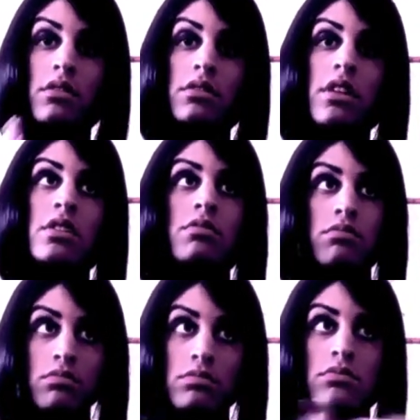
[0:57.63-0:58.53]
It's
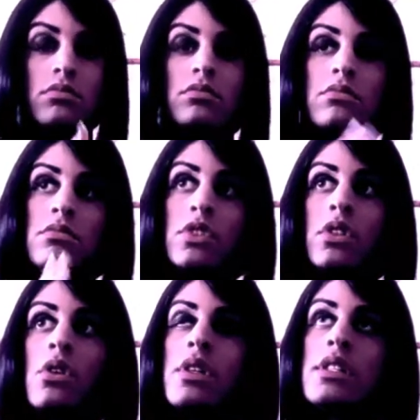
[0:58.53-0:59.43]

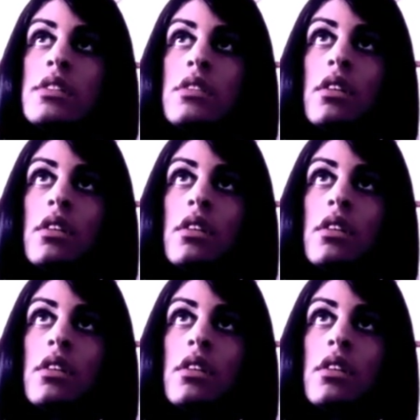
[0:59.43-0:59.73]
so it's